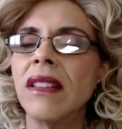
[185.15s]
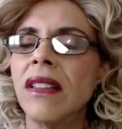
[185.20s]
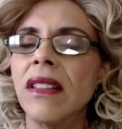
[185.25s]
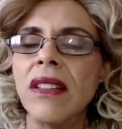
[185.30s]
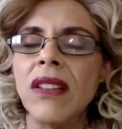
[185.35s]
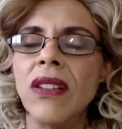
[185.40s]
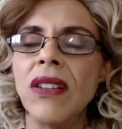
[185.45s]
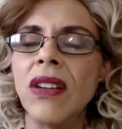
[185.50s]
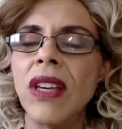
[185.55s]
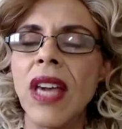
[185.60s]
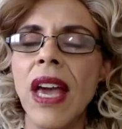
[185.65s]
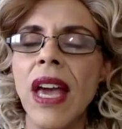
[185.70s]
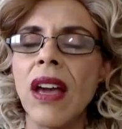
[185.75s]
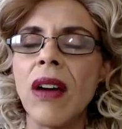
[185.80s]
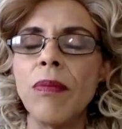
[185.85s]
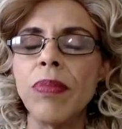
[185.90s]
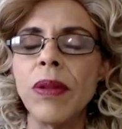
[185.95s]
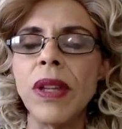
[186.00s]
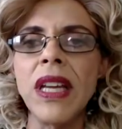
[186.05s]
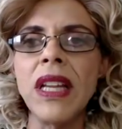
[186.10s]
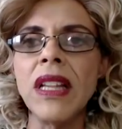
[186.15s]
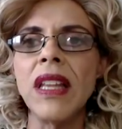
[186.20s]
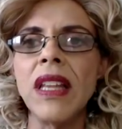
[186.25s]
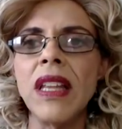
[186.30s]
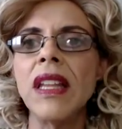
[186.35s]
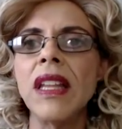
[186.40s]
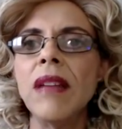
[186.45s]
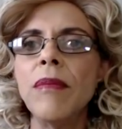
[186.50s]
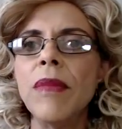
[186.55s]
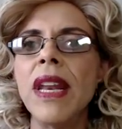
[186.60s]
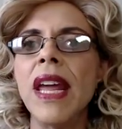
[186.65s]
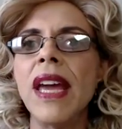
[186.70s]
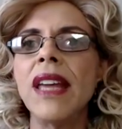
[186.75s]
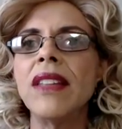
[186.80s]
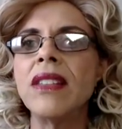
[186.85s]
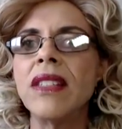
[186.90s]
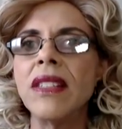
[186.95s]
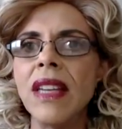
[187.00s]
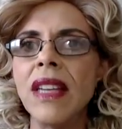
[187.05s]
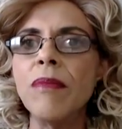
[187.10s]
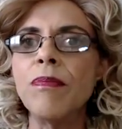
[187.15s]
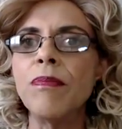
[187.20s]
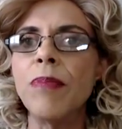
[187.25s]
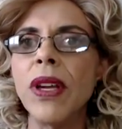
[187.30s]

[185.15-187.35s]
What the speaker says: you can't completely eliminate sin,